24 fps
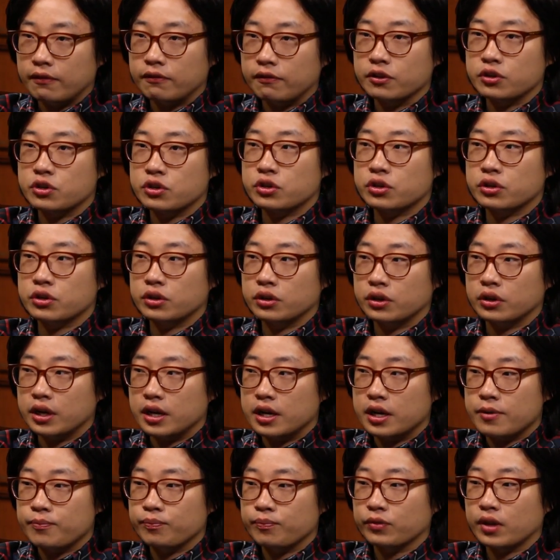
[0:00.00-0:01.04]
for sure.
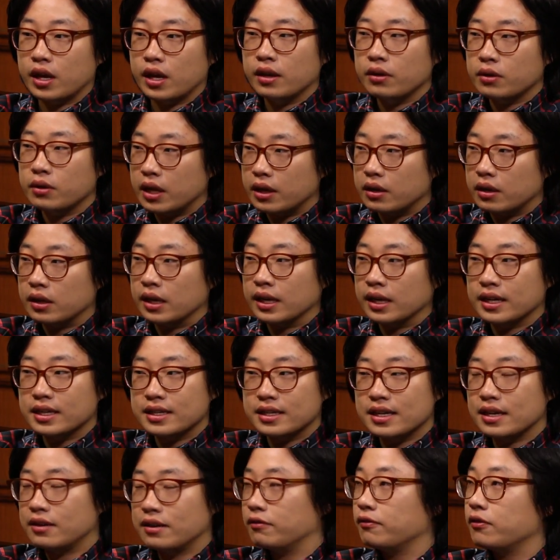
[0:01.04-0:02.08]
Um, and like I
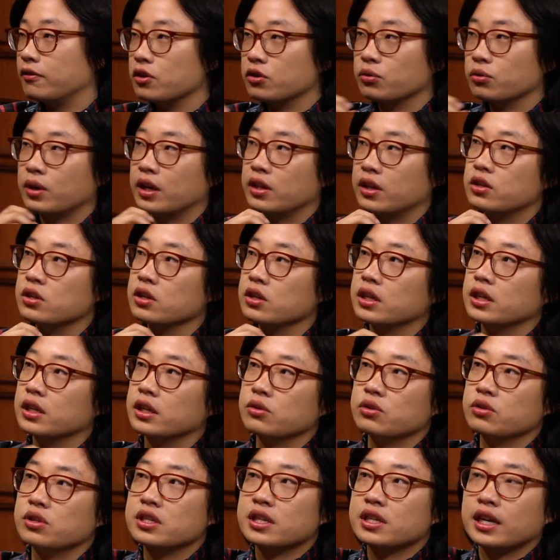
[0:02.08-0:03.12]
said, at first when I took it, it
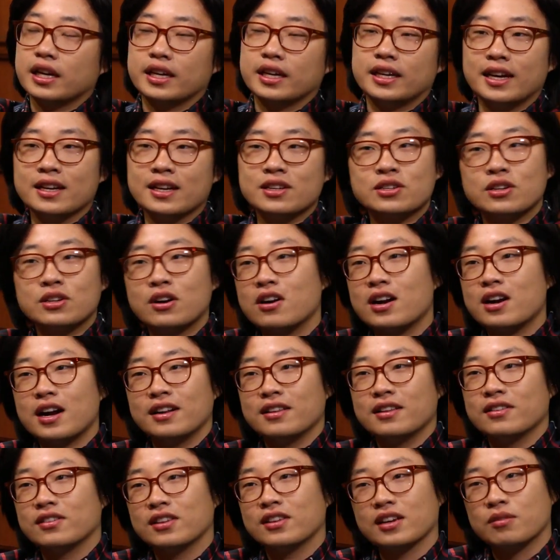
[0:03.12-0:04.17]
was just like a guest star. I
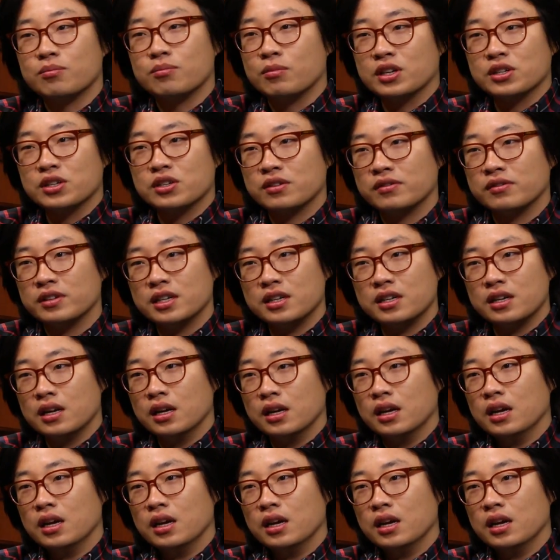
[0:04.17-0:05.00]
didn't think much of it.